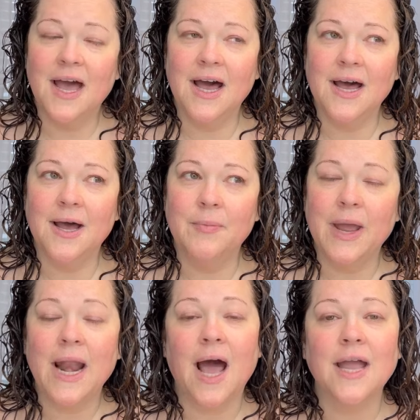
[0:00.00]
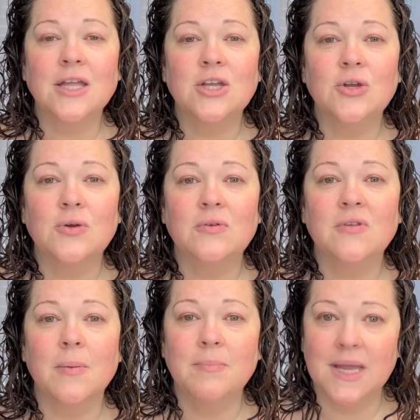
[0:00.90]
Um, and I use
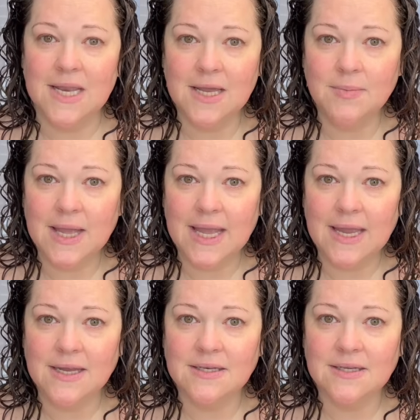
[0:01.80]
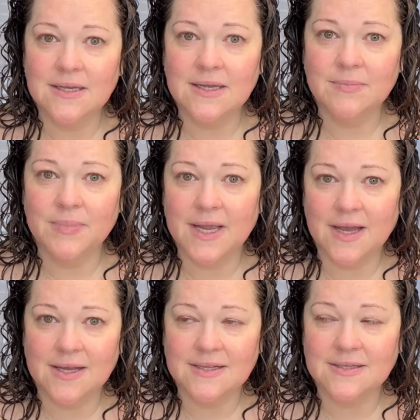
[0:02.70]
medium heat
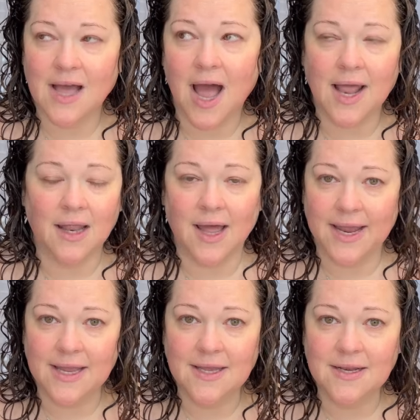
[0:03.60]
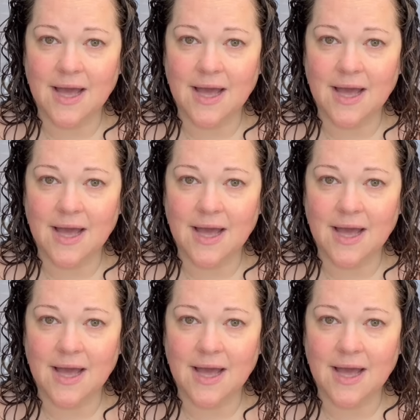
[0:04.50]
because I like it.